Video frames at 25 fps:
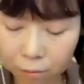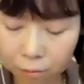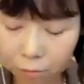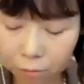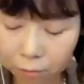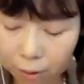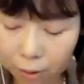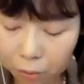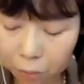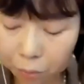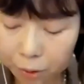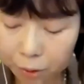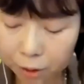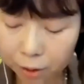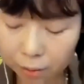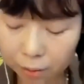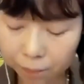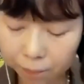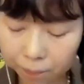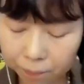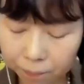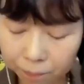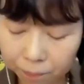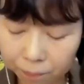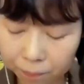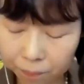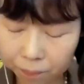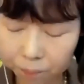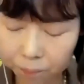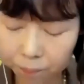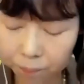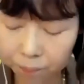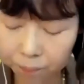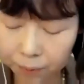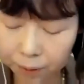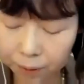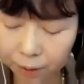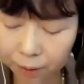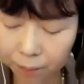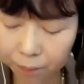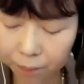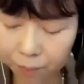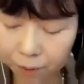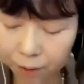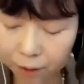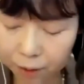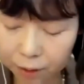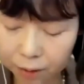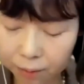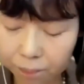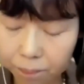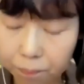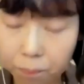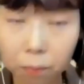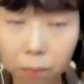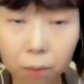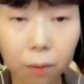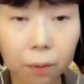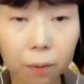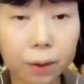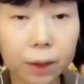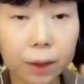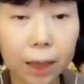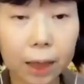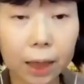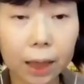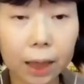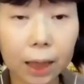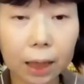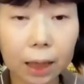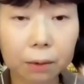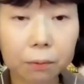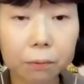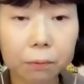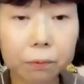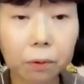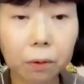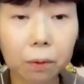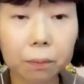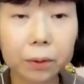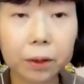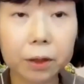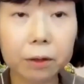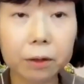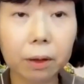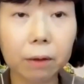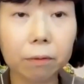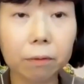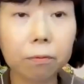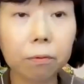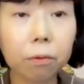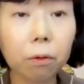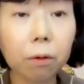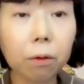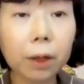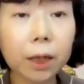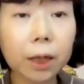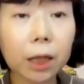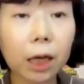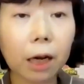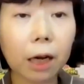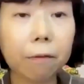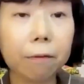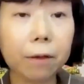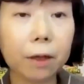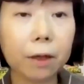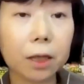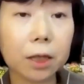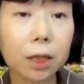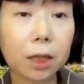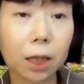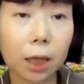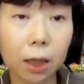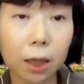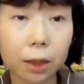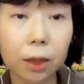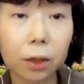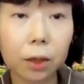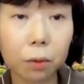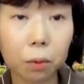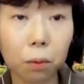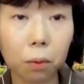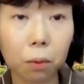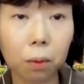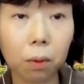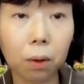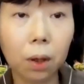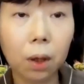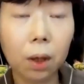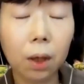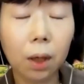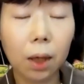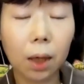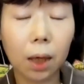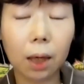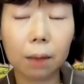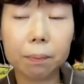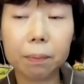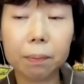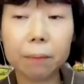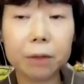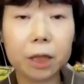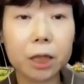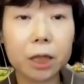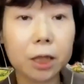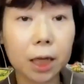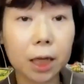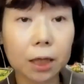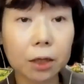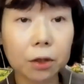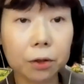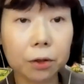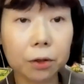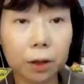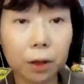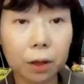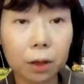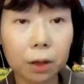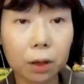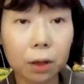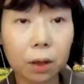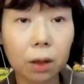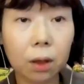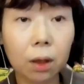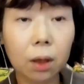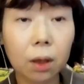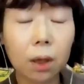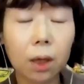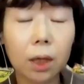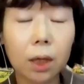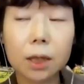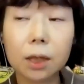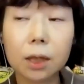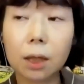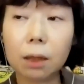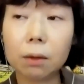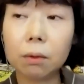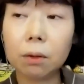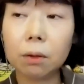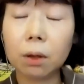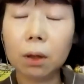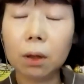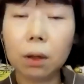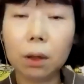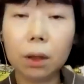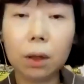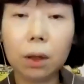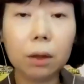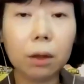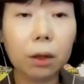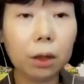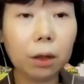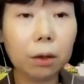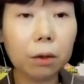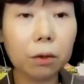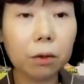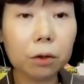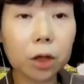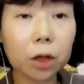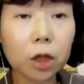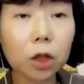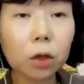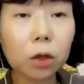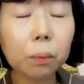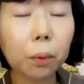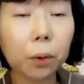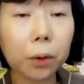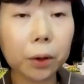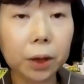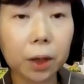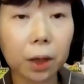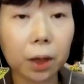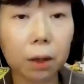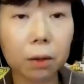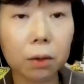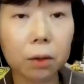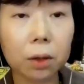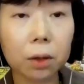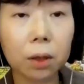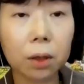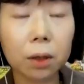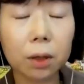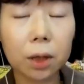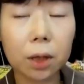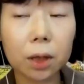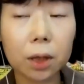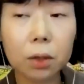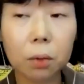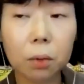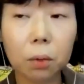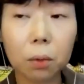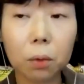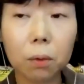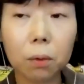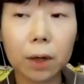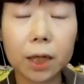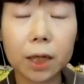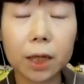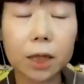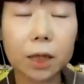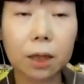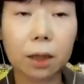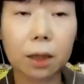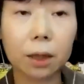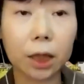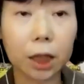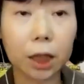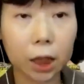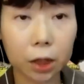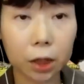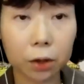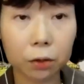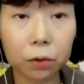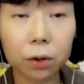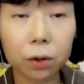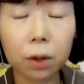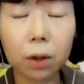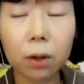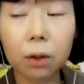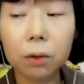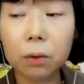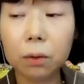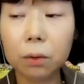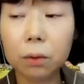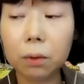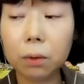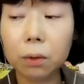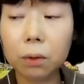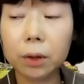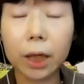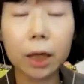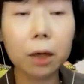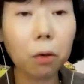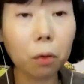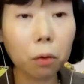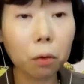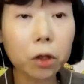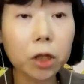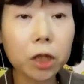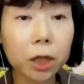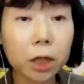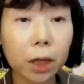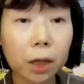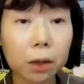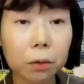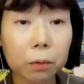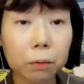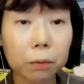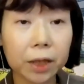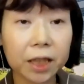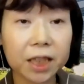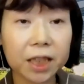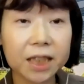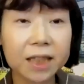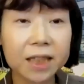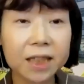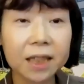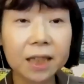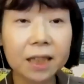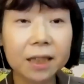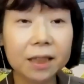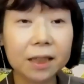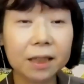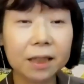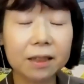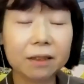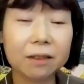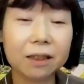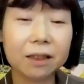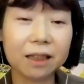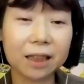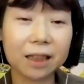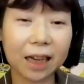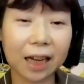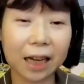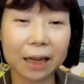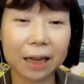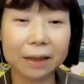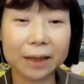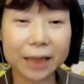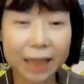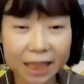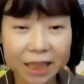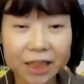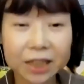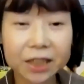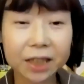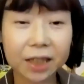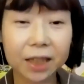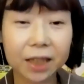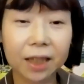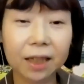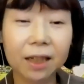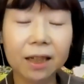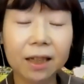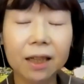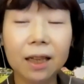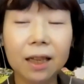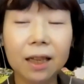one of the impressive point I got from your foreign affairs article published last year is that in international politics, there's always a need to negotiate with nasty